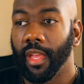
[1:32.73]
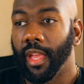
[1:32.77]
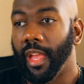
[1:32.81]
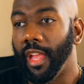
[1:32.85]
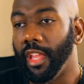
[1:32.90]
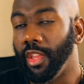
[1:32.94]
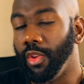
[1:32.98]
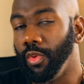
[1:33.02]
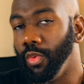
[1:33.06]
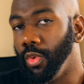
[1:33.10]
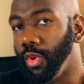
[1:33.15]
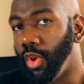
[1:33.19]

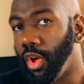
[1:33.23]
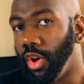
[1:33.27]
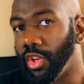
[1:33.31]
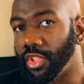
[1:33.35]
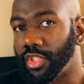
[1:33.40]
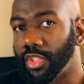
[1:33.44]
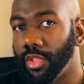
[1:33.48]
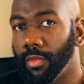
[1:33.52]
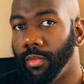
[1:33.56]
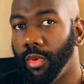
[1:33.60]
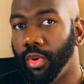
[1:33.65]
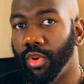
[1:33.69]
and you
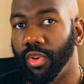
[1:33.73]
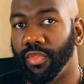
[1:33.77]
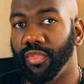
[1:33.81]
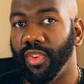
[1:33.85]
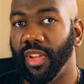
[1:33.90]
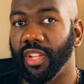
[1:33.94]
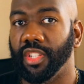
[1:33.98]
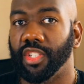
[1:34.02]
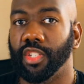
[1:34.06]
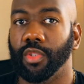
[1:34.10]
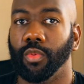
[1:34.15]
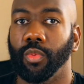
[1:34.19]
lost the
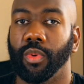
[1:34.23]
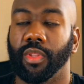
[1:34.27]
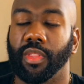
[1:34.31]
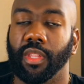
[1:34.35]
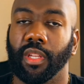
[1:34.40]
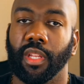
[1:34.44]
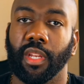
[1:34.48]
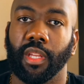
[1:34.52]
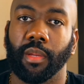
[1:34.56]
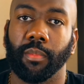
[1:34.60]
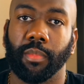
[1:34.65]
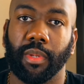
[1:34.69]
motivation
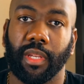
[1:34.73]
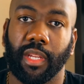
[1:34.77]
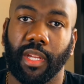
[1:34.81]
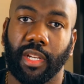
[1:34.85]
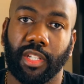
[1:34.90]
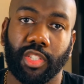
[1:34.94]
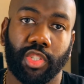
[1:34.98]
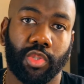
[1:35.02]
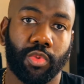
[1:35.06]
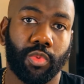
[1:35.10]
within it because